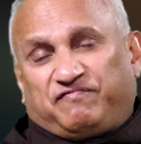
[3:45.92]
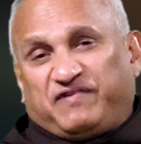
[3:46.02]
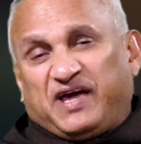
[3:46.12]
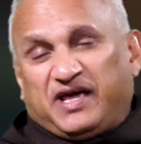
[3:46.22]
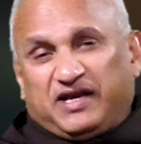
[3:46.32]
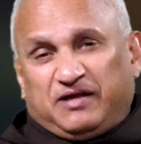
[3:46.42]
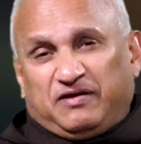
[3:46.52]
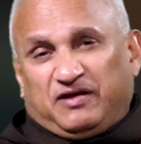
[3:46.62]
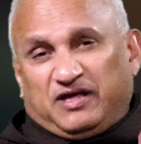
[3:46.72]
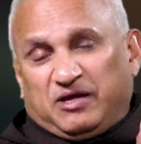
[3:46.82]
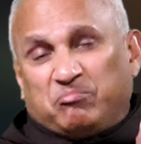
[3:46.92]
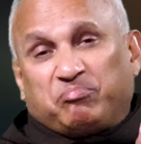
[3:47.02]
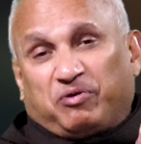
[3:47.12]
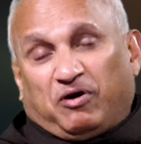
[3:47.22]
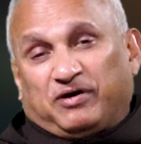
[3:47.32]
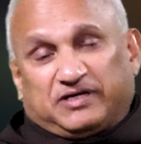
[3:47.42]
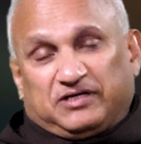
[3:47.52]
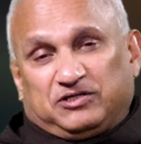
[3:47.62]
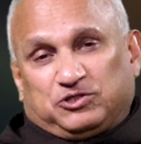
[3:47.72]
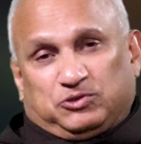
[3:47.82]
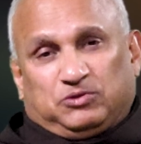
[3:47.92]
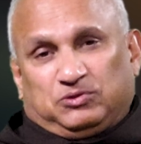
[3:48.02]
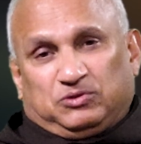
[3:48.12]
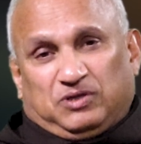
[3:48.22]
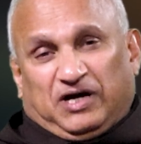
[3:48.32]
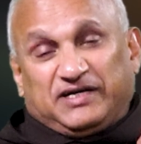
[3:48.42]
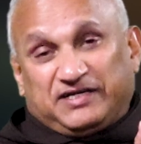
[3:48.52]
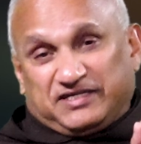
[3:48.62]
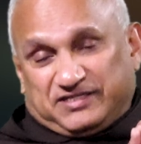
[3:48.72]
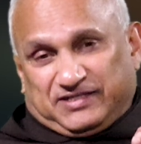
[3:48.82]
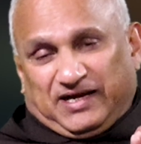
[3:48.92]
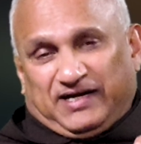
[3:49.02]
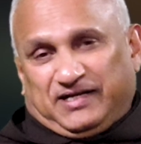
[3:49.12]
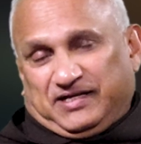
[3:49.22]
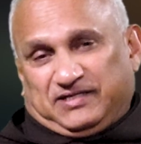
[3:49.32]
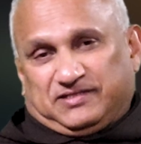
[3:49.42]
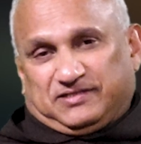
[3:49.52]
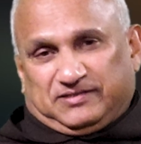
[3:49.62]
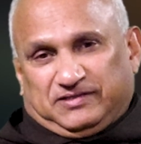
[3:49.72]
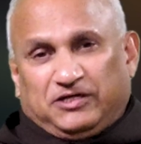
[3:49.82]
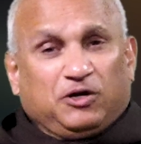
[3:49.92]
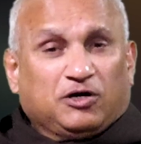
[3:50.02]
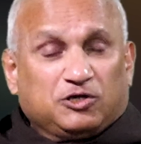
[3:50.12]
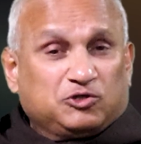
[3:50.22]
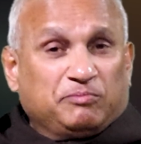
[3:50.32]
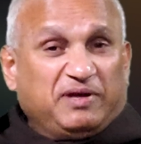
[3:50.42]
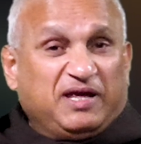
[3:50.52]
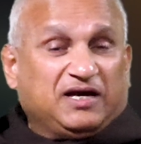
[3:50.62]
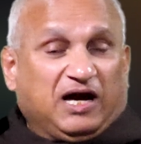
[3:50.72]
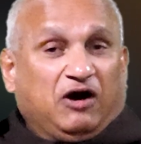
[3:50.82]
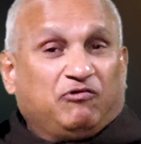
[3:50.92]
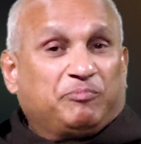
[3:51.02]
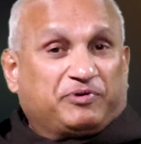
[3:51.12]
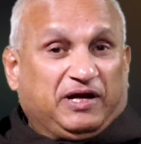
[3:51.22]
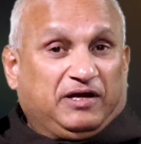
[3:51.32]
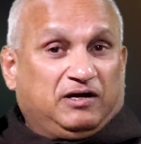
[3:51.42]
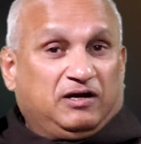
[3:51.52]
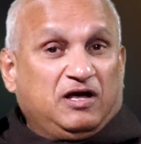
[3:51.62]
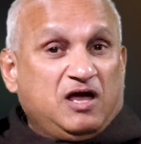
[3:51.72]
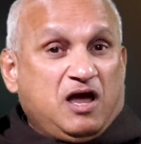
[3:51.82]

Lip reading: Very important to understand this in order to make our prayer